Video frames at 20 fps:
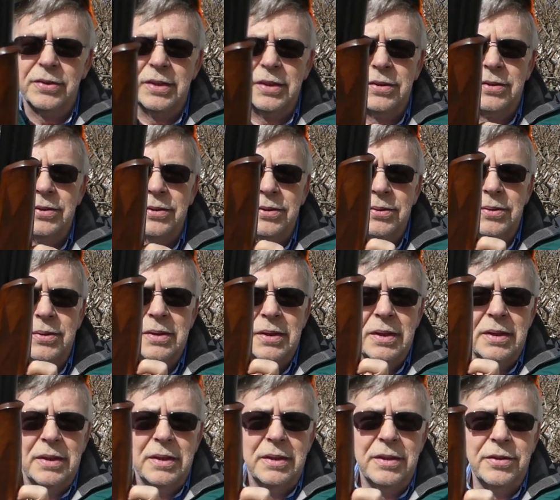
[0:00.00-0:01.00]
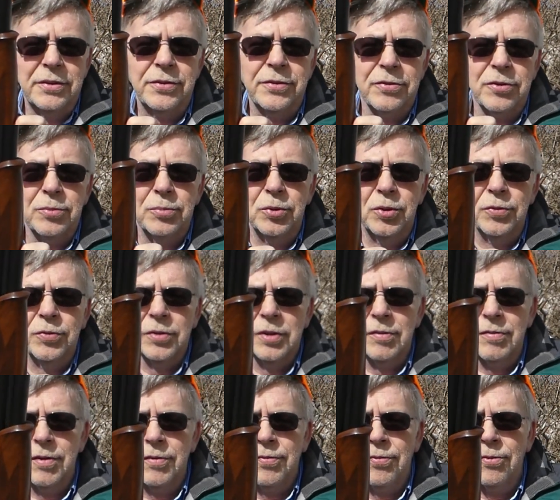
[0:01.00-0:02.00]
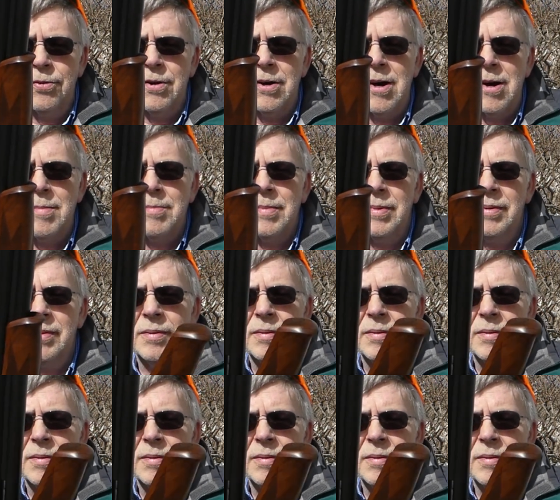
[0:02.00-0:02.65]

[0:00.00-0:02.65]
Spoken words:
D2 is the removal of the forearm.